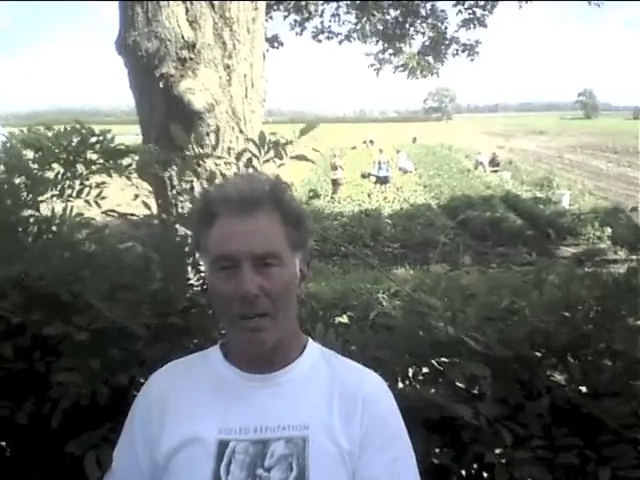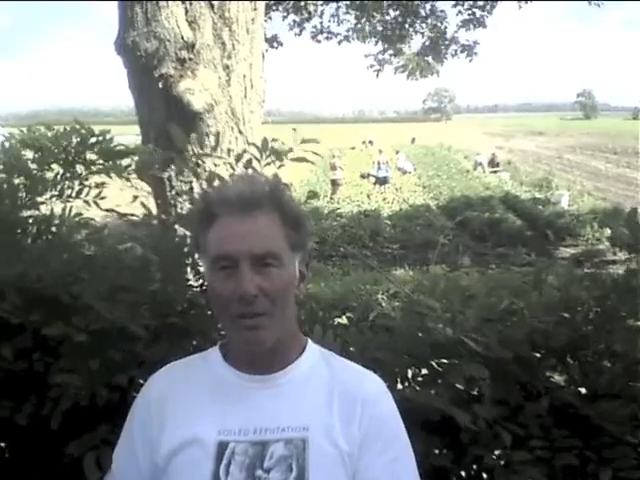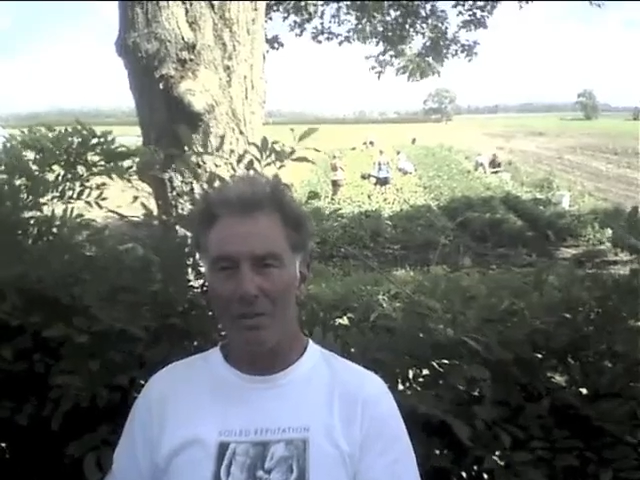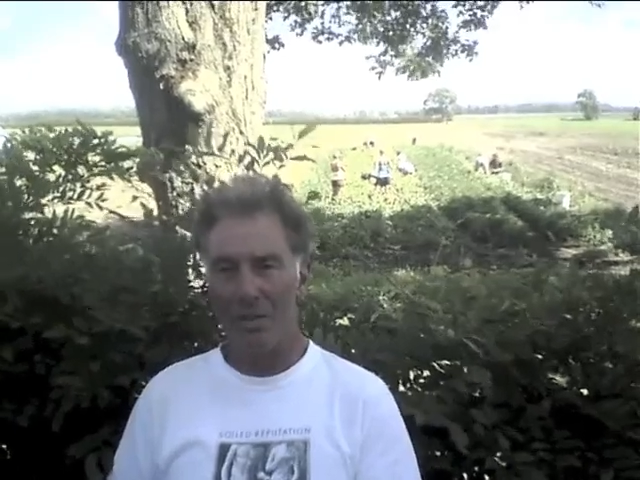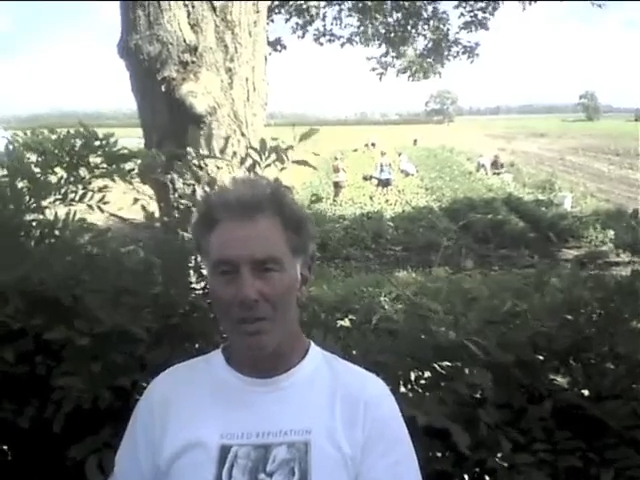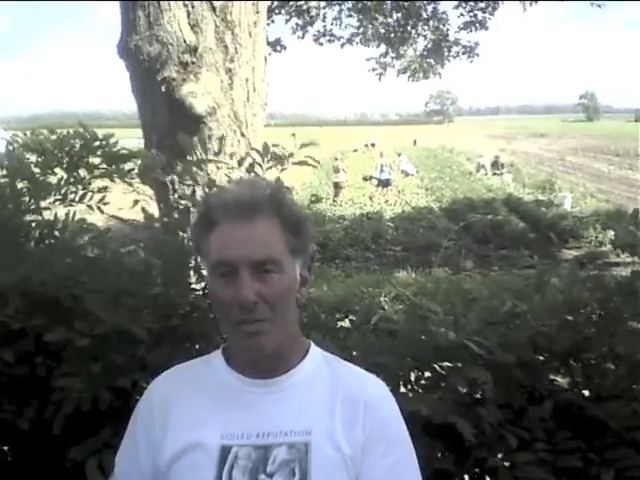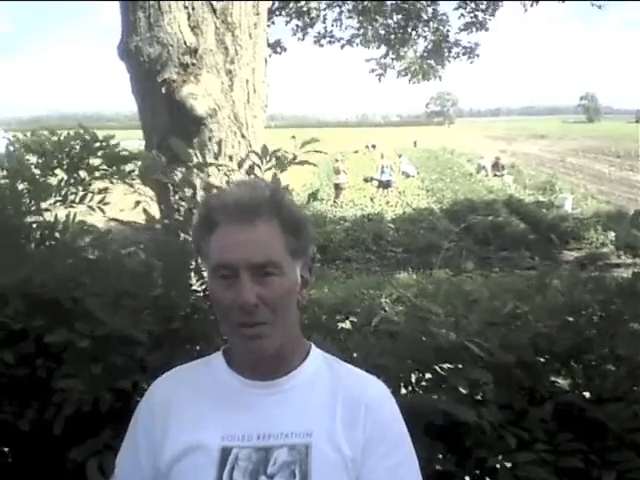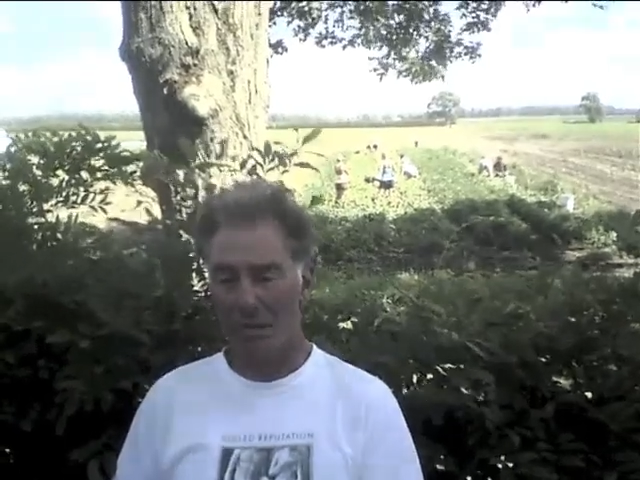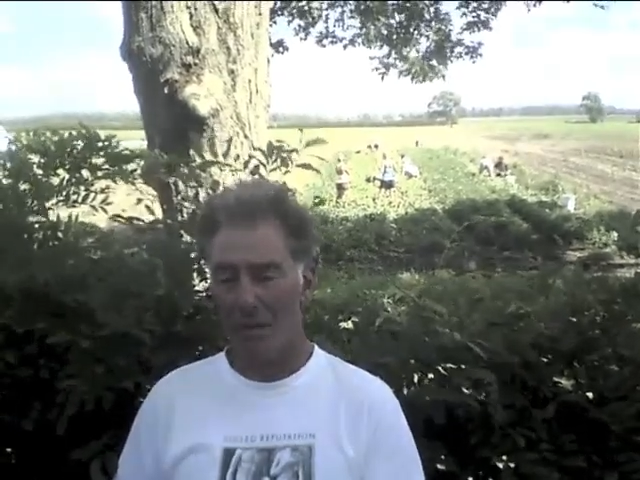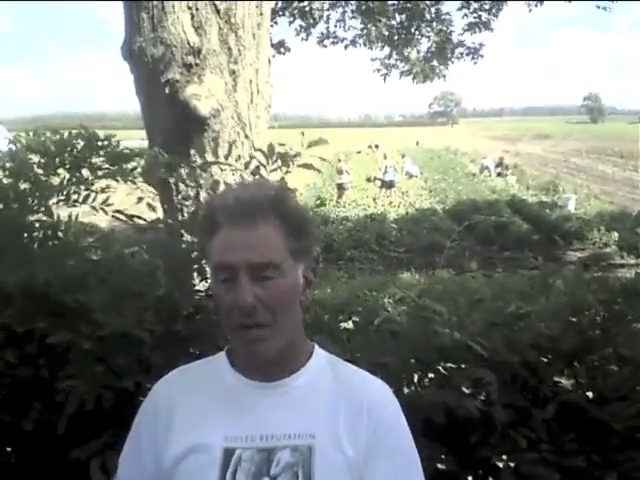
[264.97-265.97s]
acres is
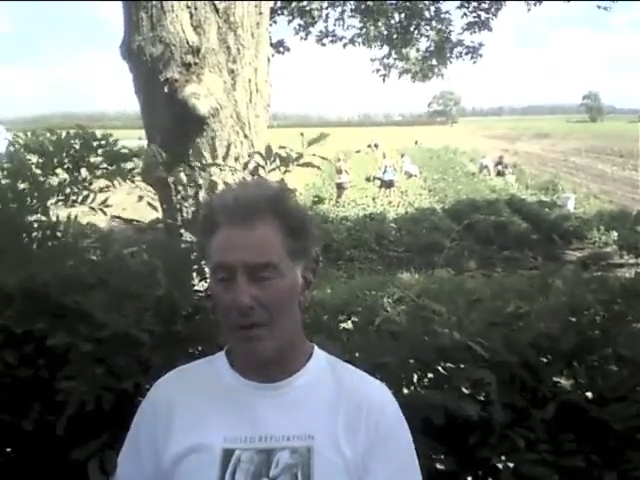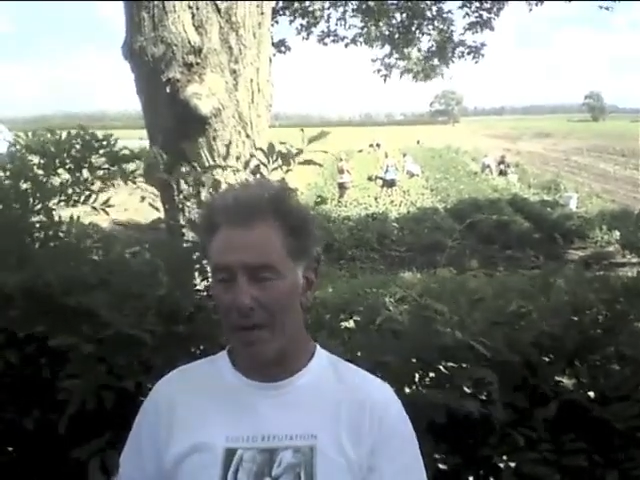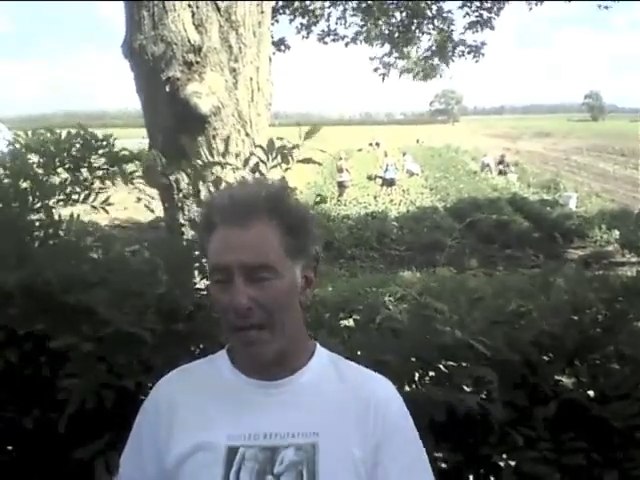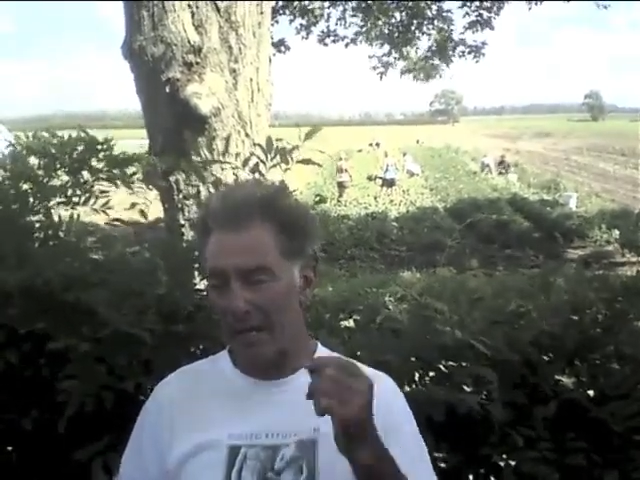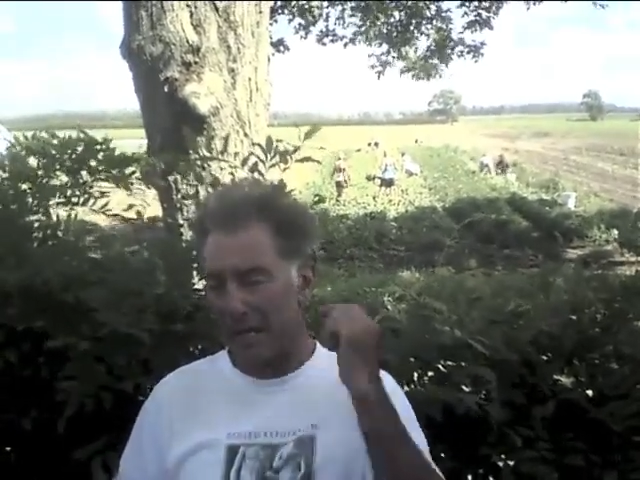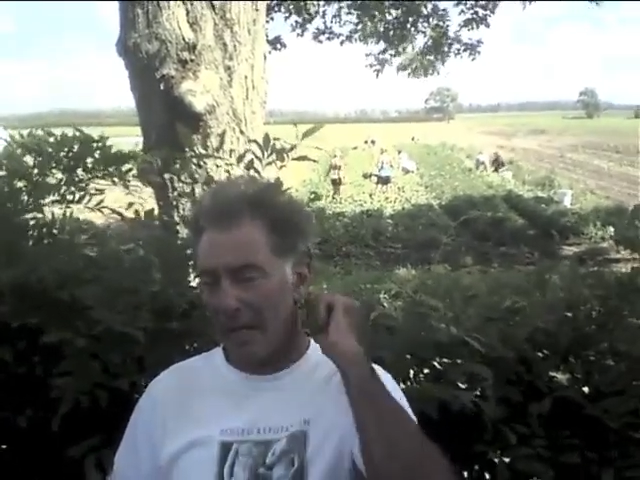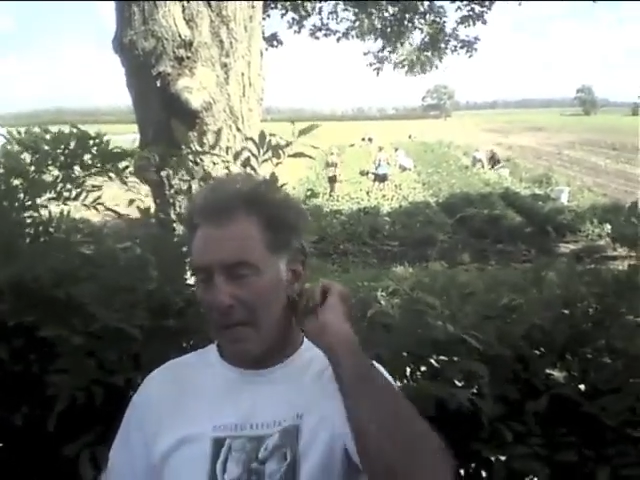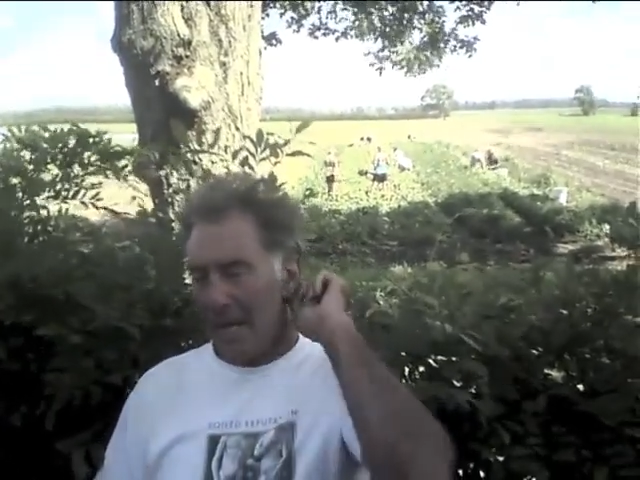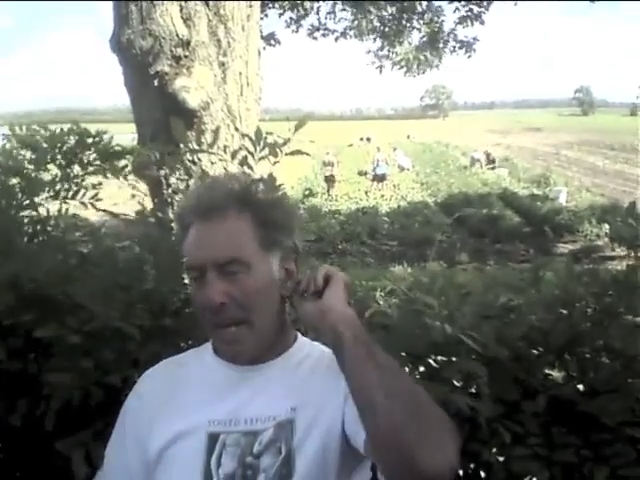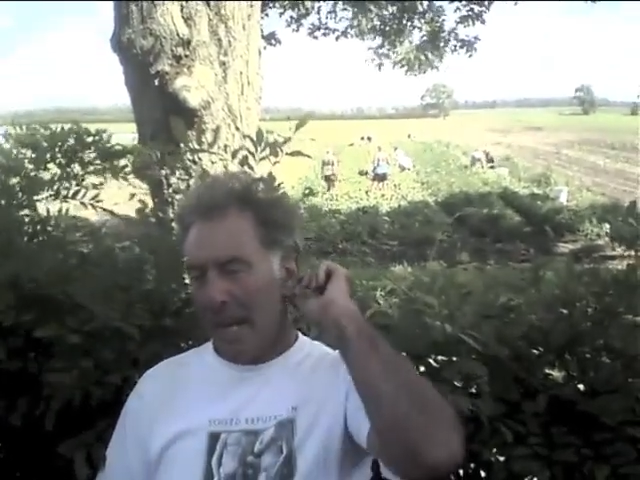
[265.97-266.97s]
certified organic.
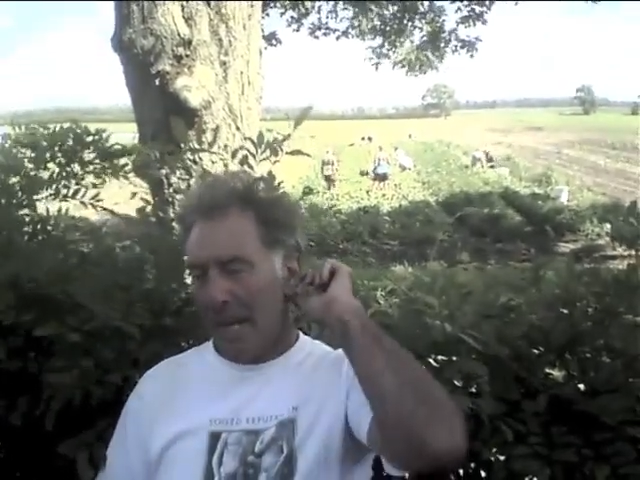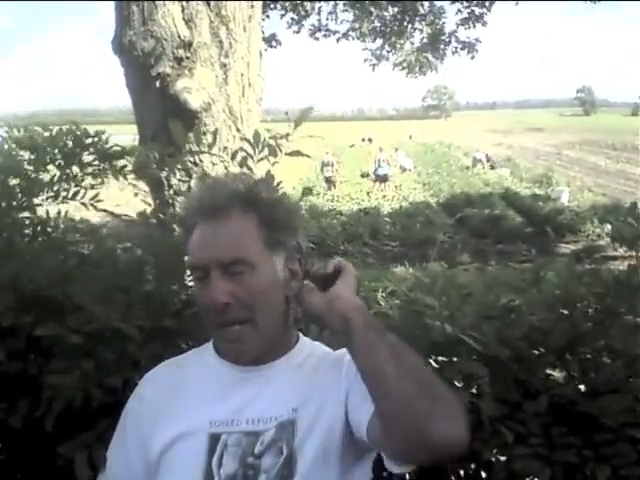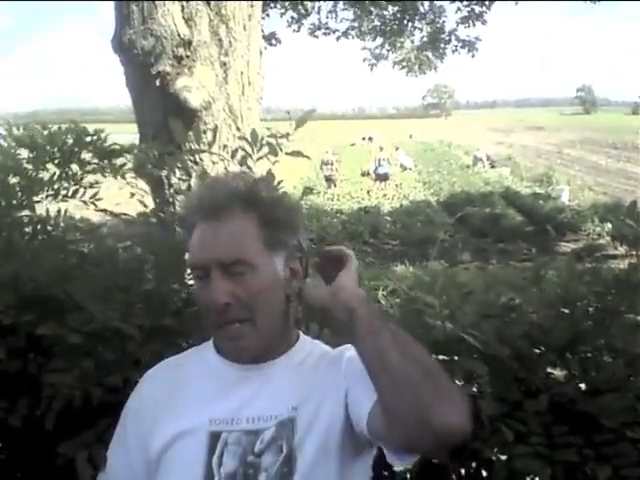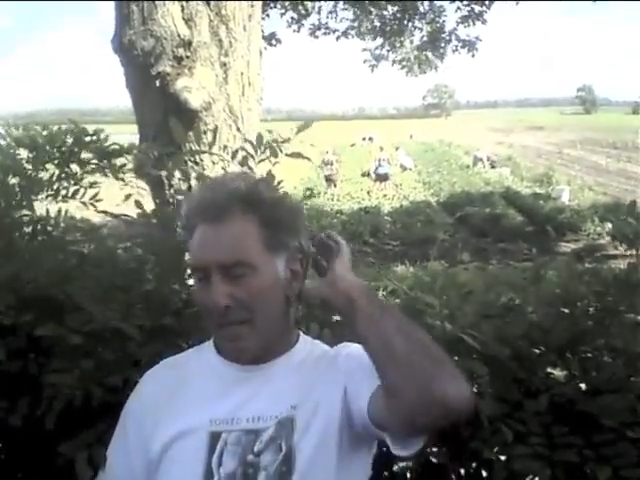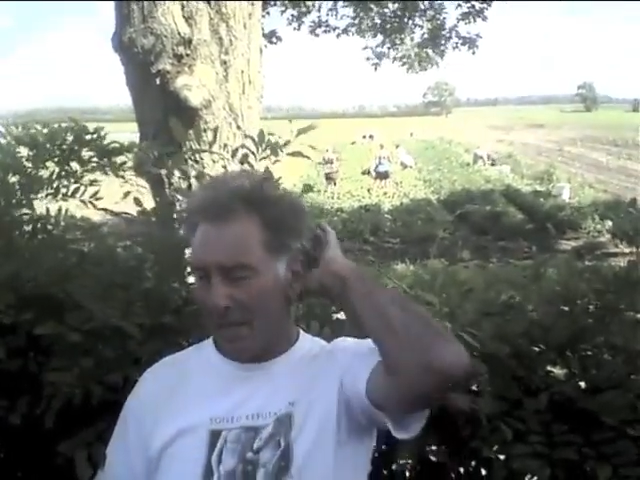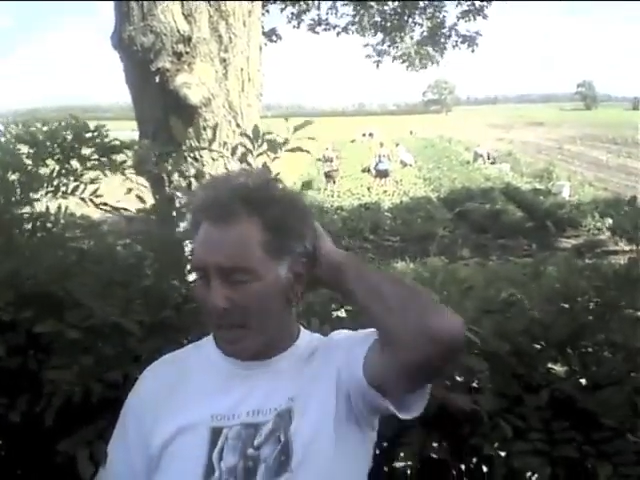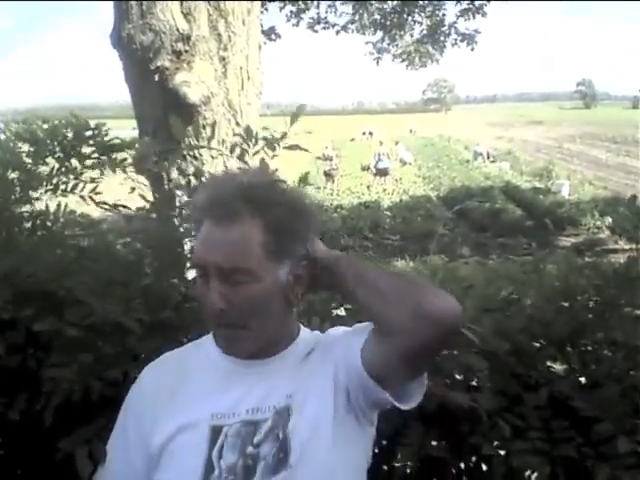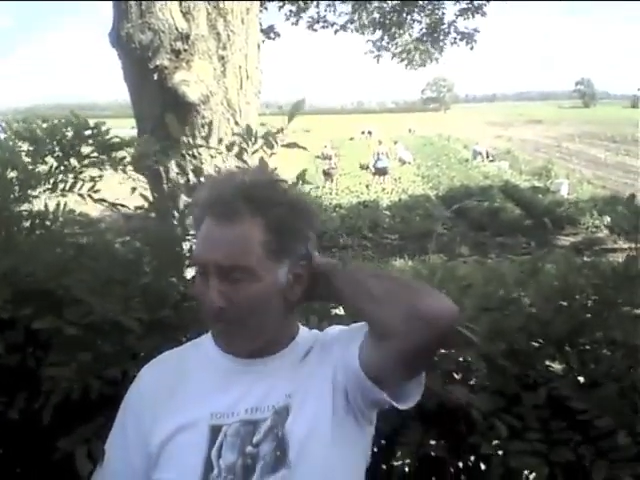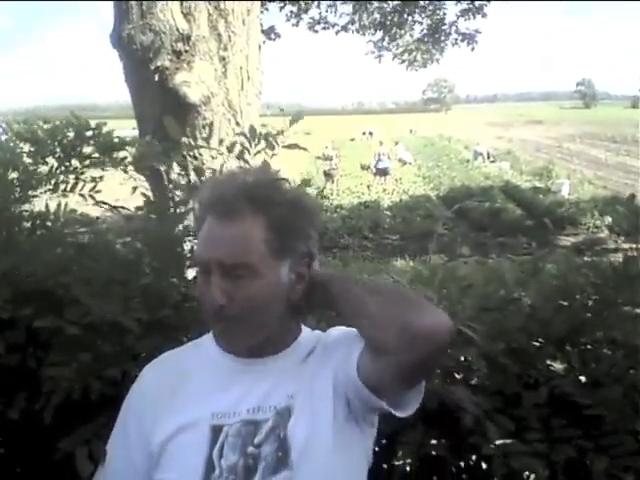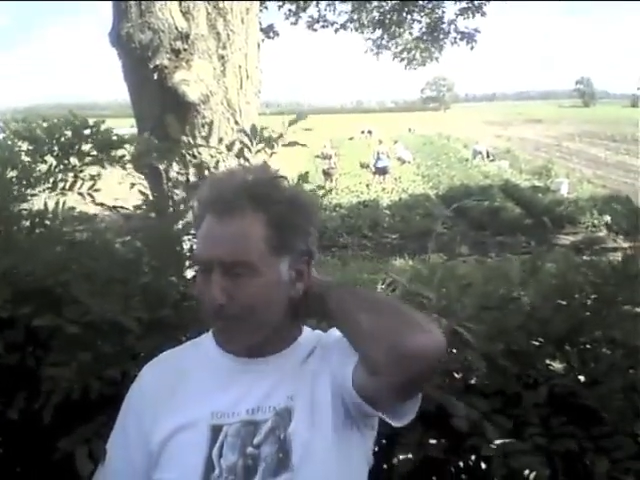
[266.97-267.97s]

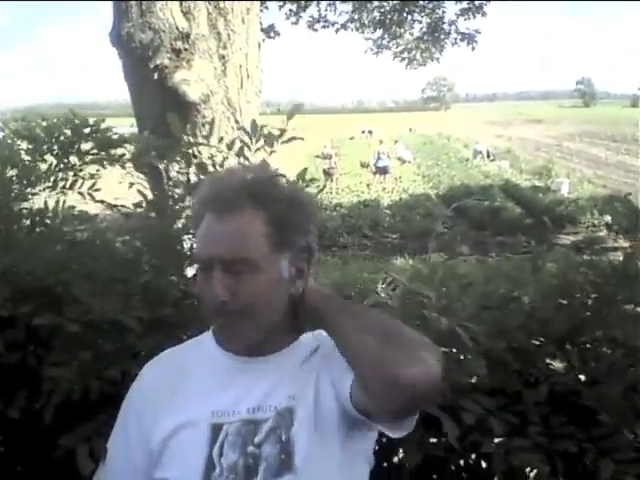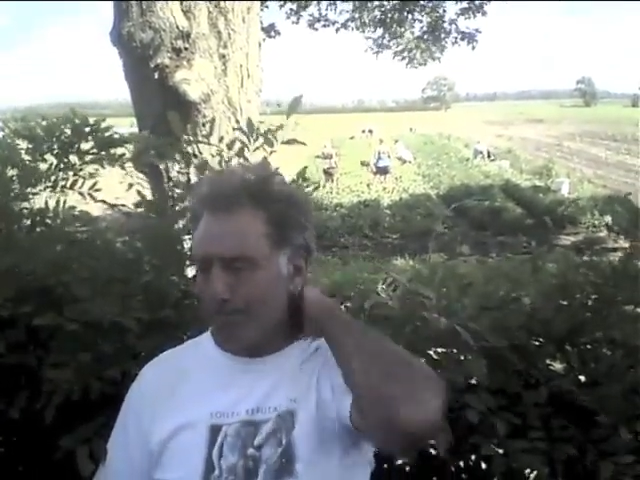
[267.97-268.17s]
And